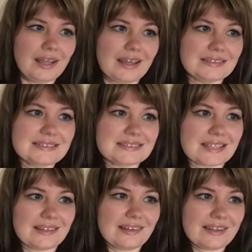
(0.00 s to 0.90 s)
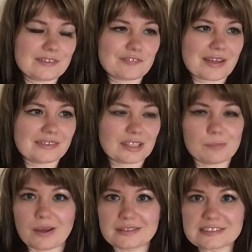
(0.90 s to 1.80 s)
And I like the fact that you
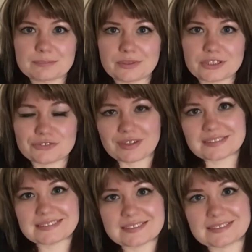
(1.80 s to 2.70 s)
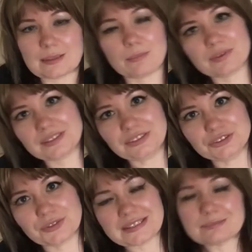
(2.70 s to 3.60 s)
pass the books around, so somebody's
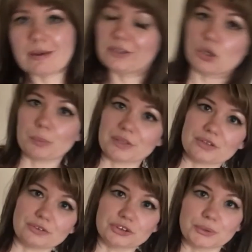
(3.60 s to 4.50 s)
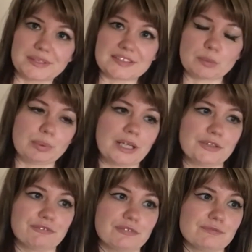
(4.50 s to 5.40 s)
choice might not be your choice. I
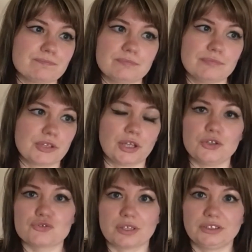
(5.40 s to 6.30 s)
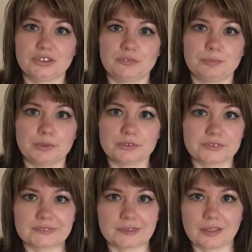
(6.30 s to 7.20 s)
played with a huge range of
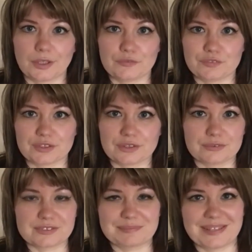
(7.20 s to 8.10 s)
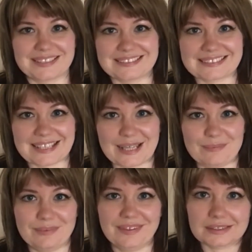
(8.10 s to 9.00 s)
books over the course of playing this
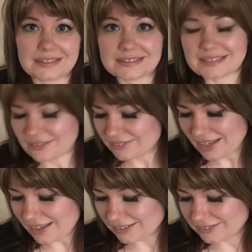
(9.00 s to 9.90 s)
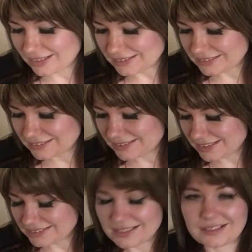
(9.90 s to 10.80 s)
game. So yeah, that's
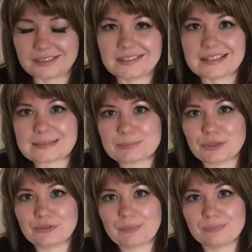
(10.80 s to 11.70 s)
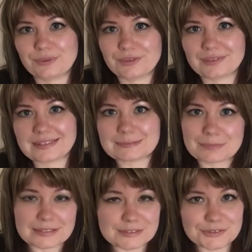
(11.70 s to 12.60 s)
it. That's Bring Your Own Book. That's
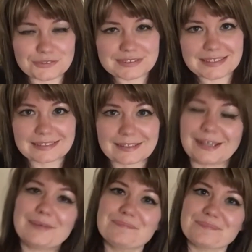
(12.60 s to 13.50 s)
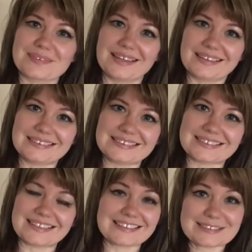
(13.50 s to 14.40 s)
my storytelling game, and
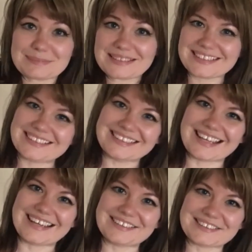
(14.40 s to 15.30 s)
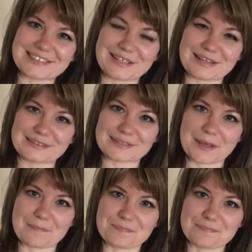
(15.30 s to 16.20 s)
that's me done. And I'll see you next
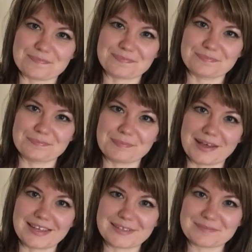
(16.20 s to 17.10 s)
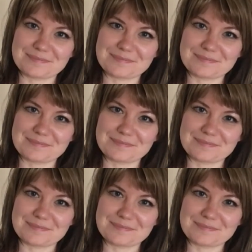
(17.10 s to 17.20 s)
time. Bye.